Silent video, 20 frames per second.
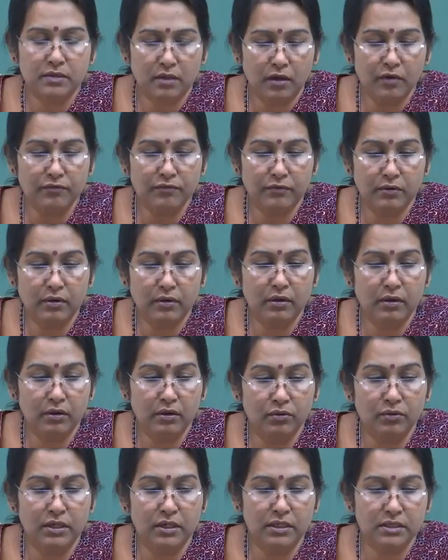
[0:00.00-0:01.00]
of
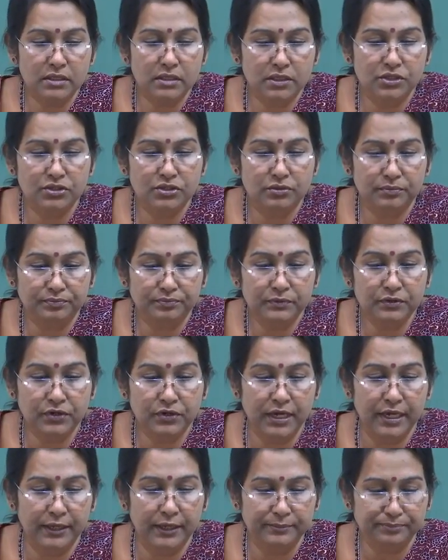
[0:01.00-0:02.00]
good research
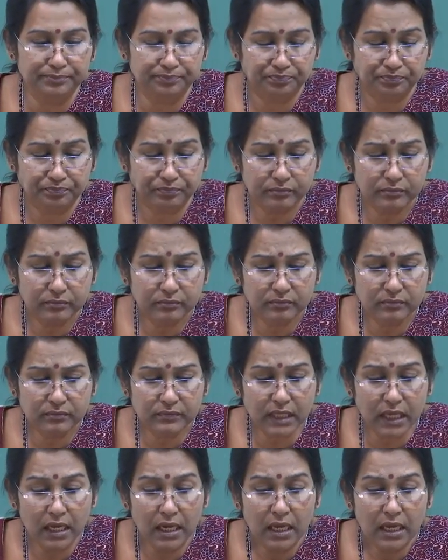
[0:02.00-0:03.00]
training.
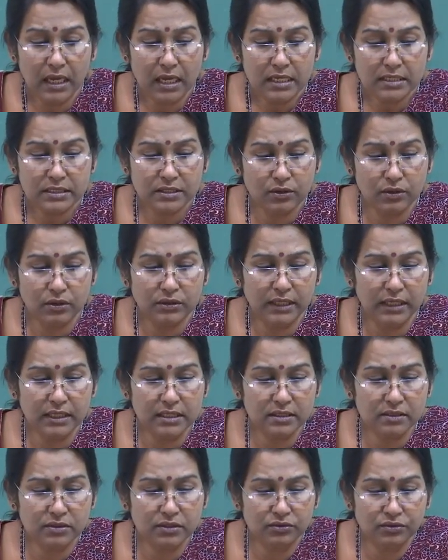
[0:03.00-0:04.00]
So, that
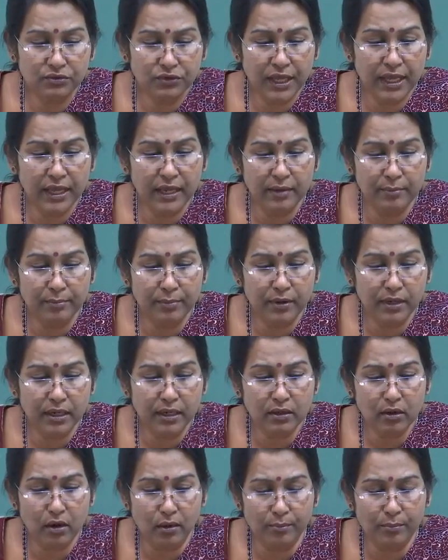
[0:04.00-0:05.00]
is the three
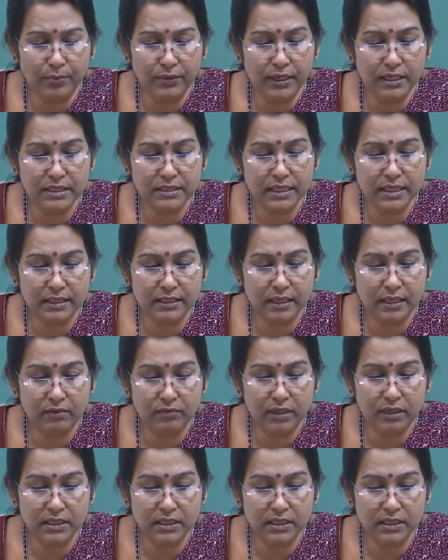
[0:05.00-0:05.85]
important components are there. One